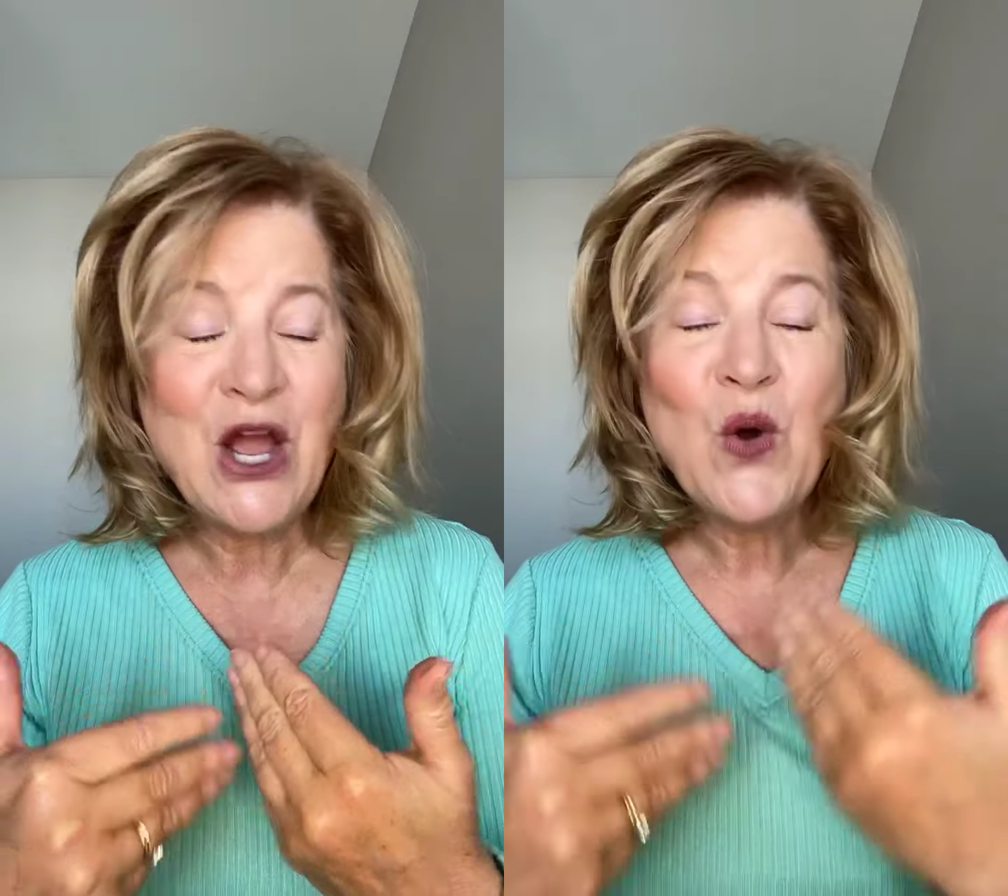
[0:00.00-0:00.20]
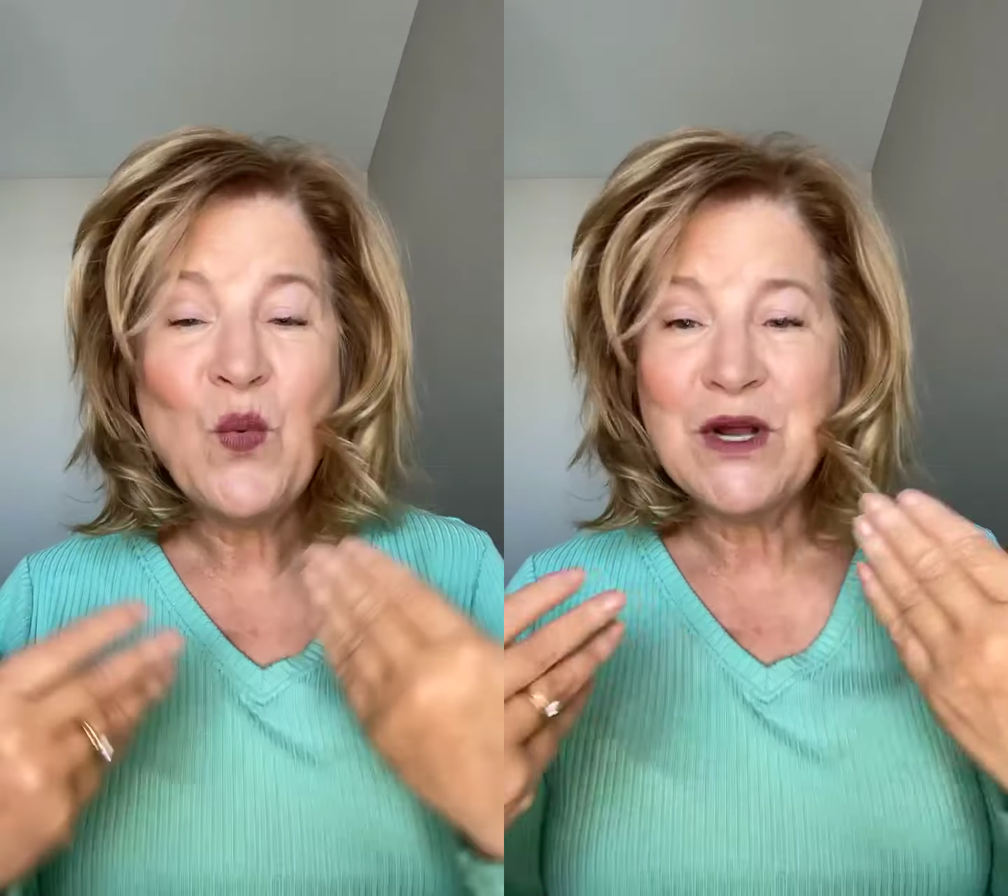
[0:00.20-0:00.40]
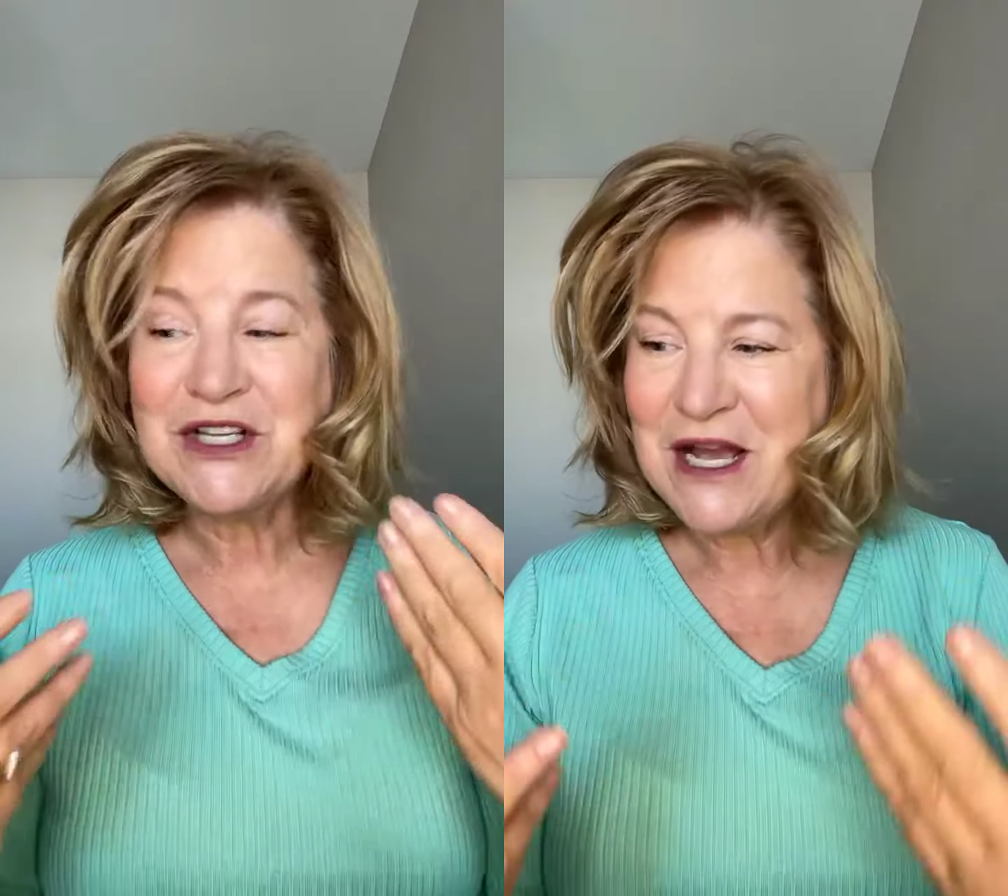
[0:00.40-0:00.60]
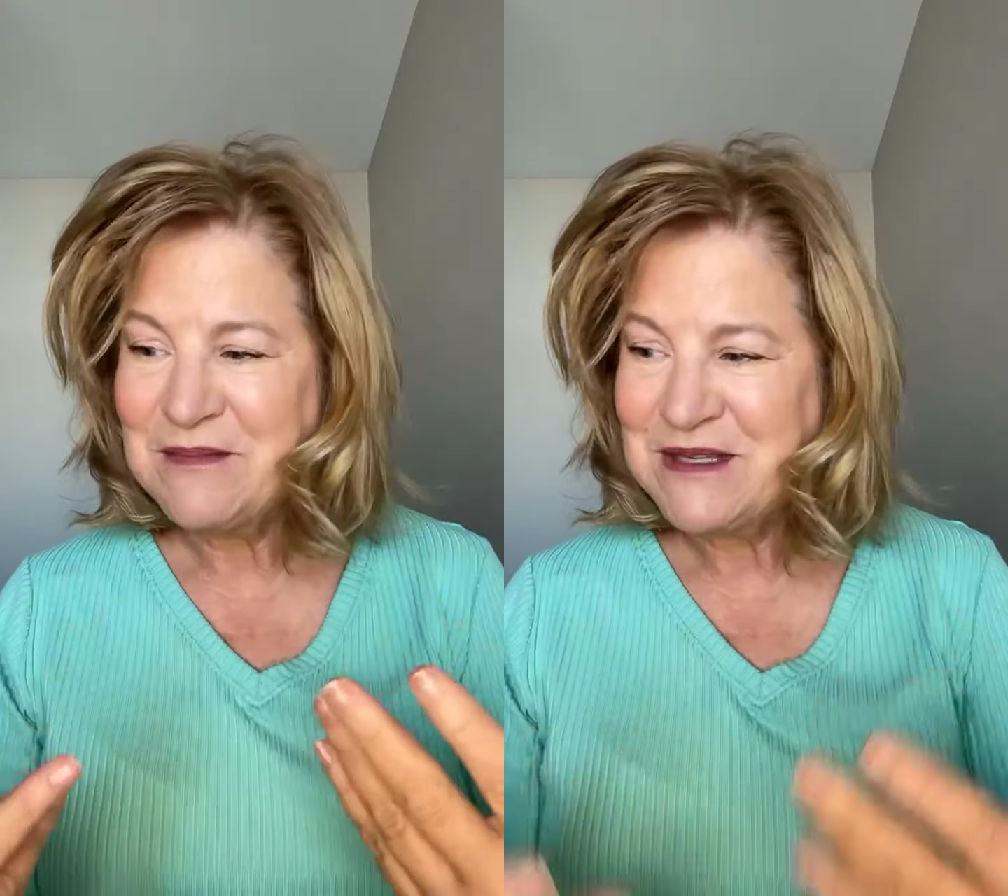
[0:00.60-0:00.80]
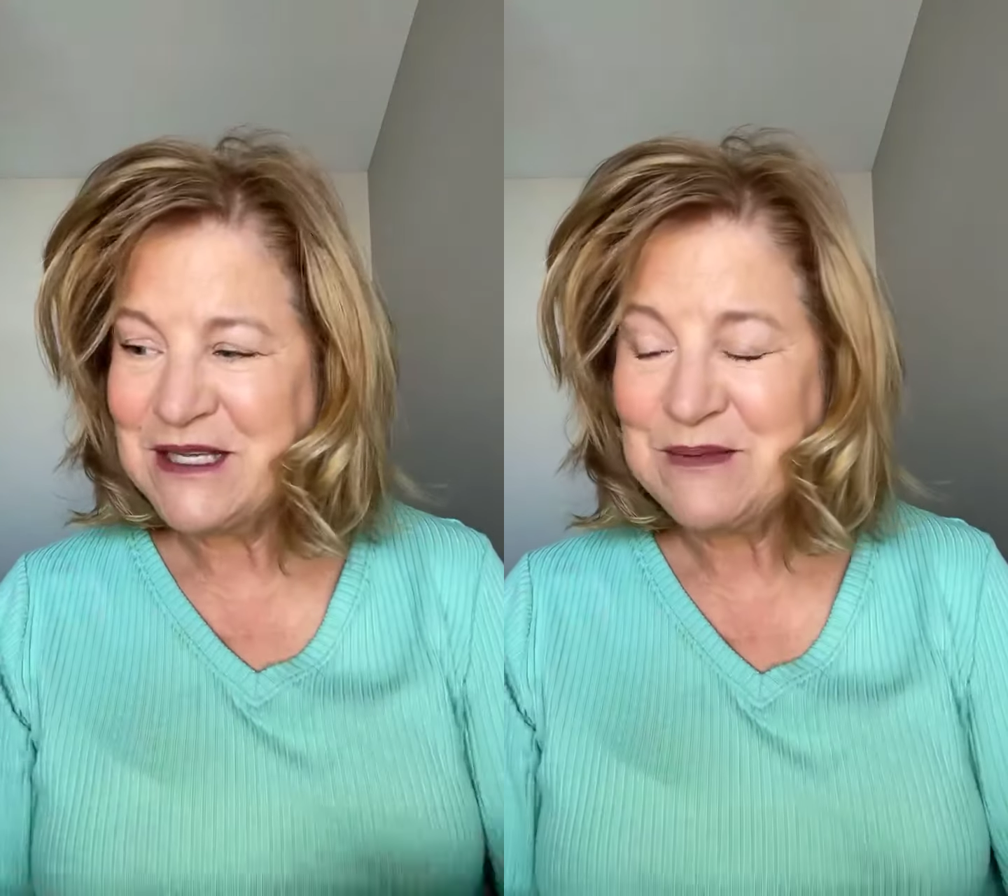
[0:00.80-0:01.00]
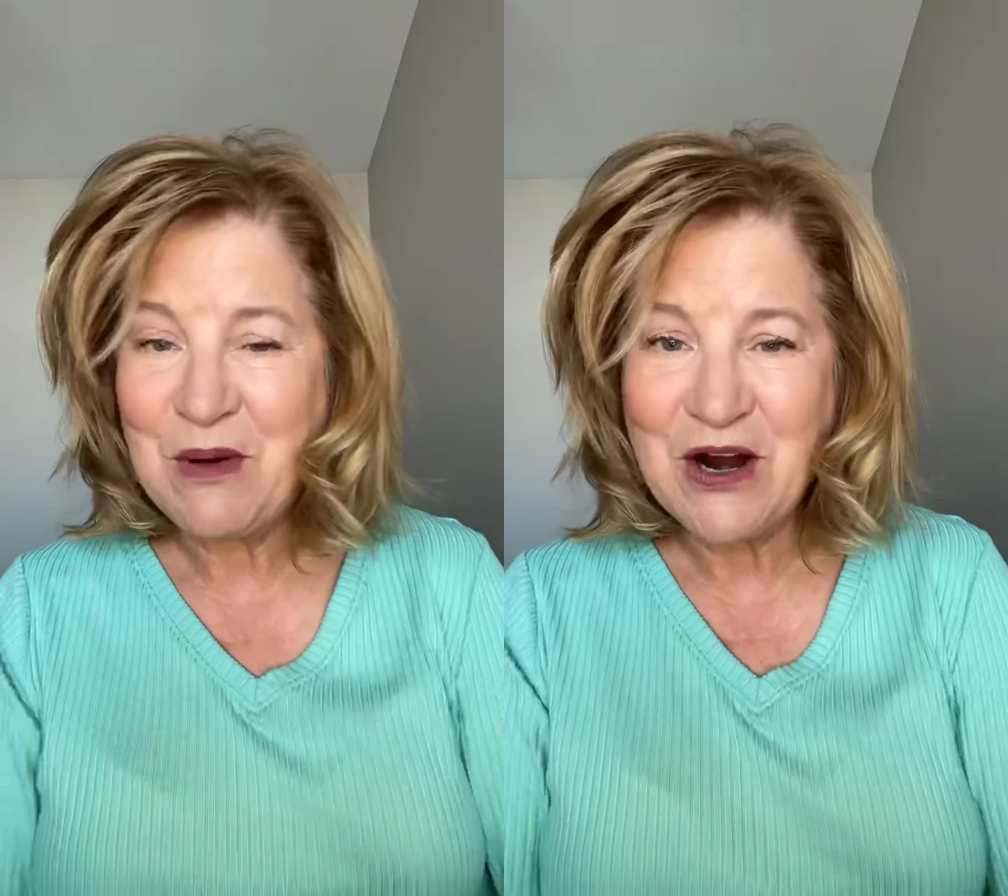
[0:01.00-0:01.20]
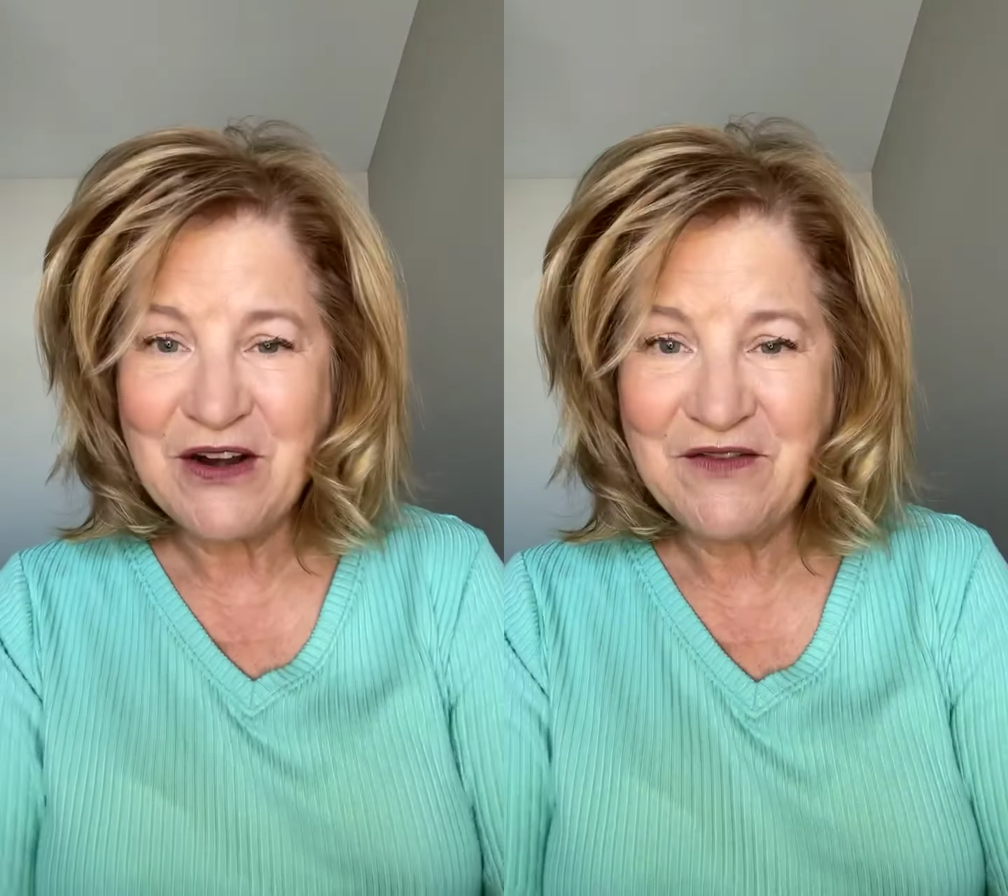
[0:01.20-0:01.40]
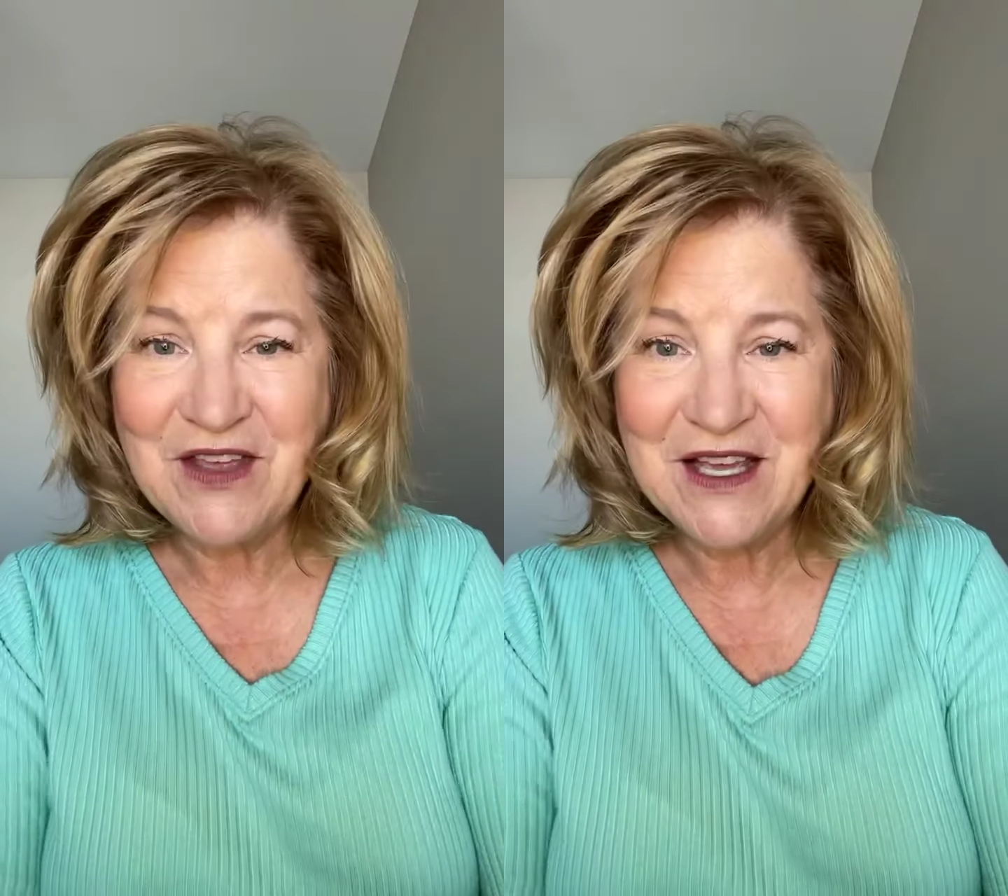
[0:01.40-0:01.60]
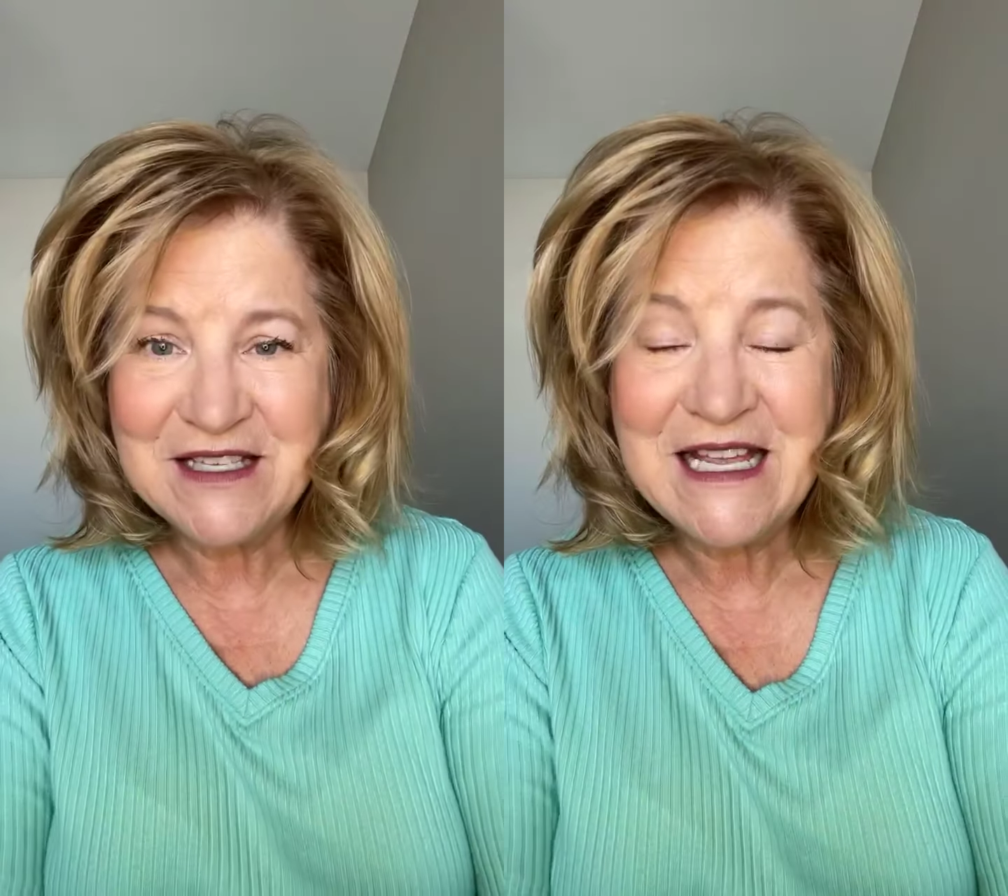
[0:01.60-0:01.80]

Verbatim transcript: which comes as part of this.